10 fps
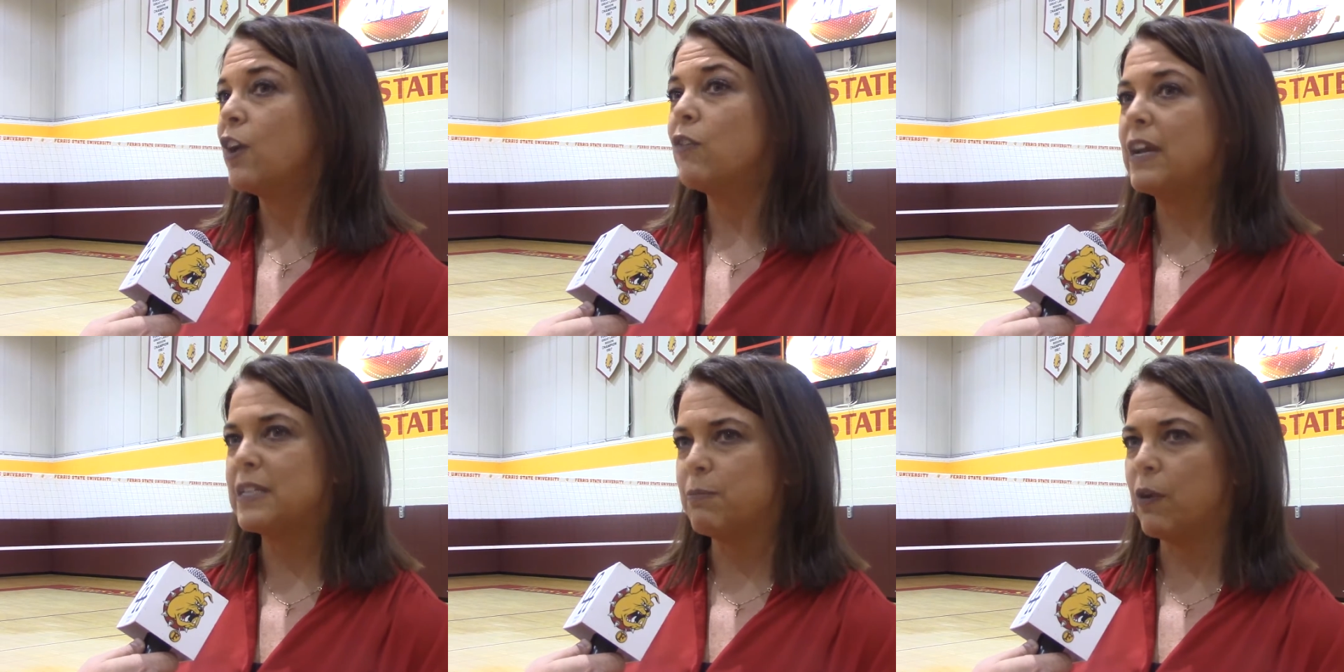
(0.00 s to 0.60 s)

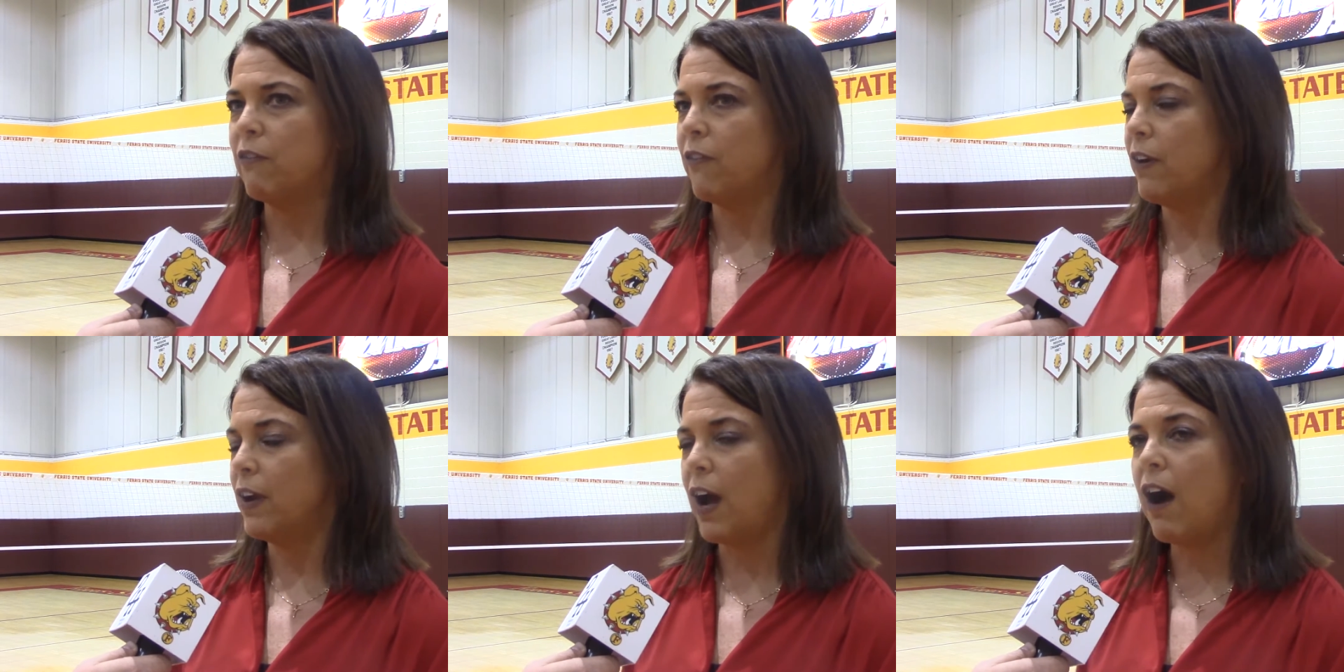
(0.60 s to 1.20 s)
great sport for
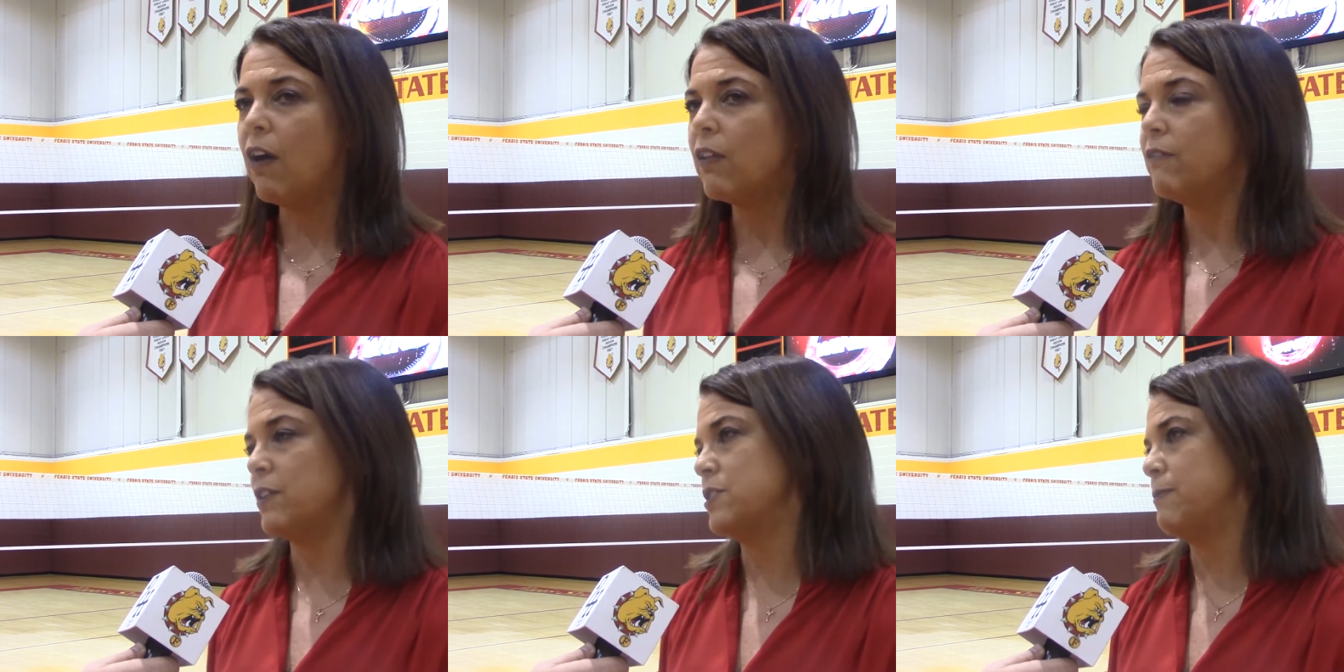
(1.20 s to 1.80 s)
all
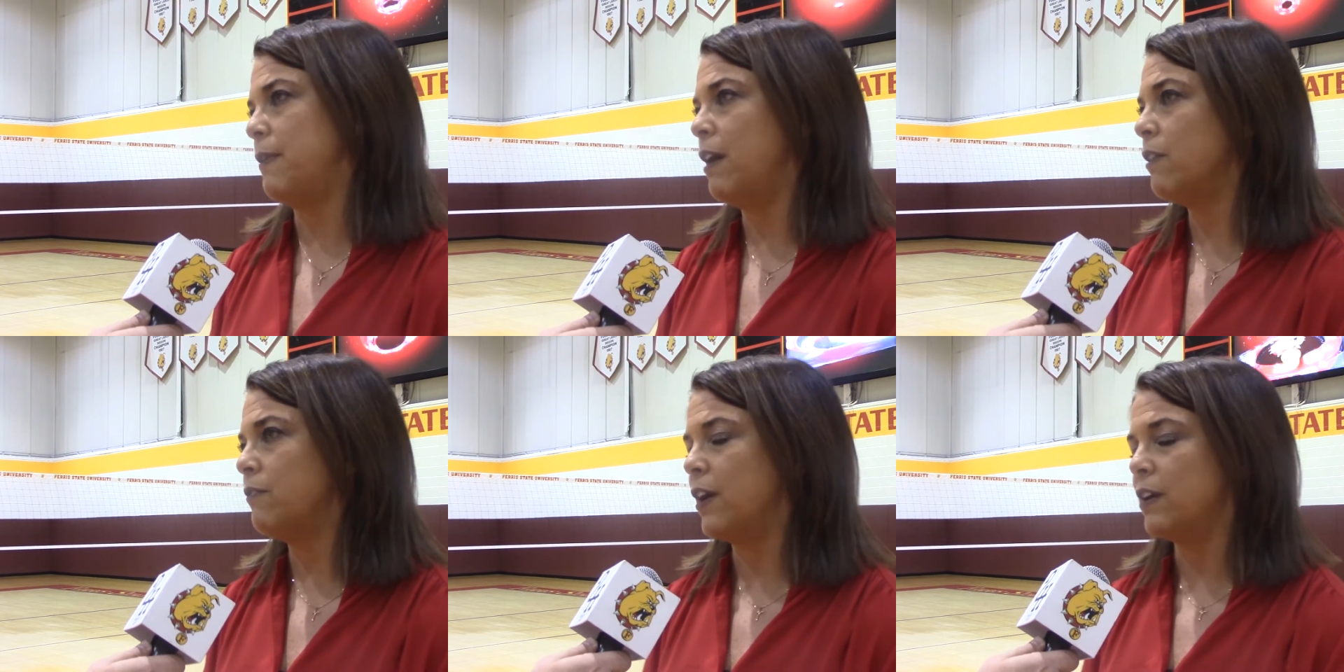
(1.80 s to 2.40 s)
of our
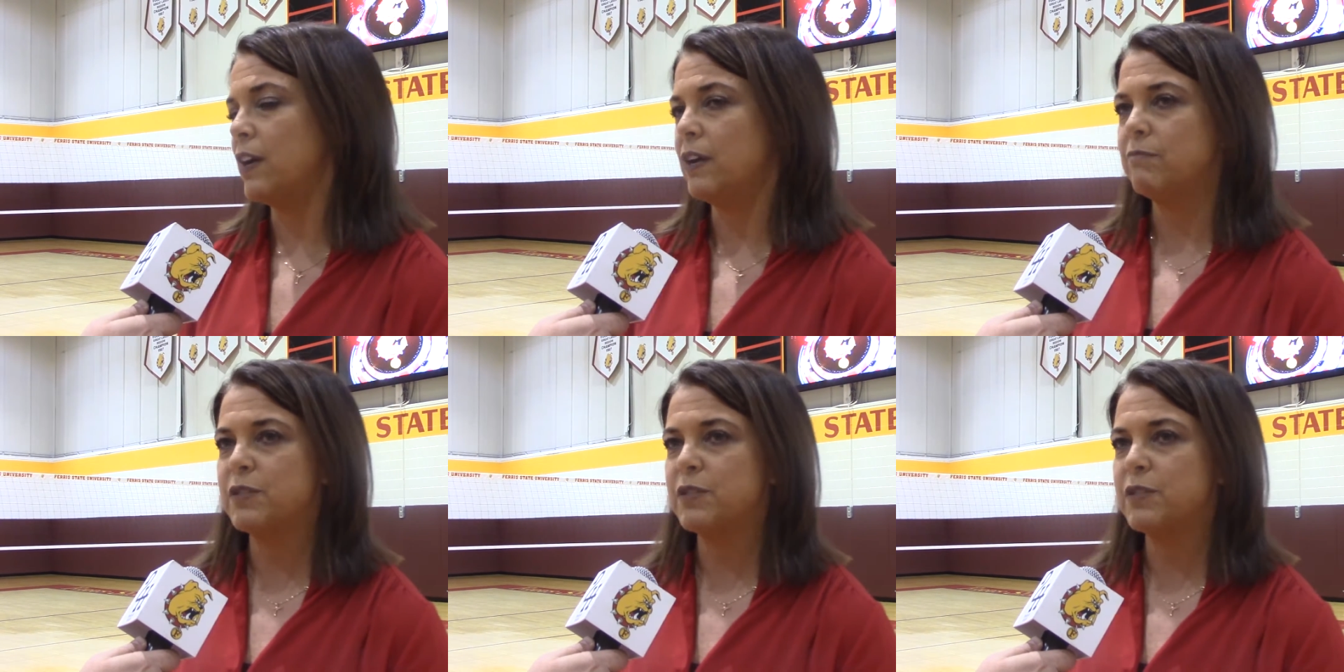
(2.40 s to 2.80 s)
all of our um,